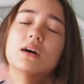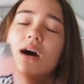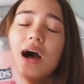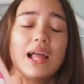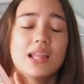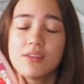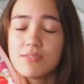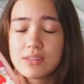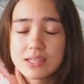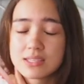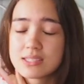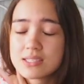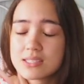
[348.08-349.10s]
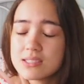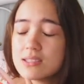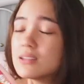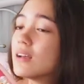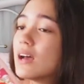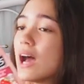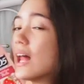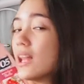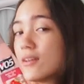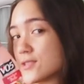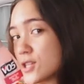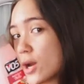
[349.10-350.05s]
I love this. I
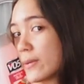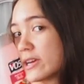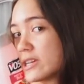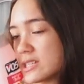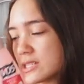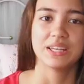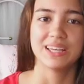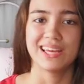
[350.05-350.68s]
love strawberries.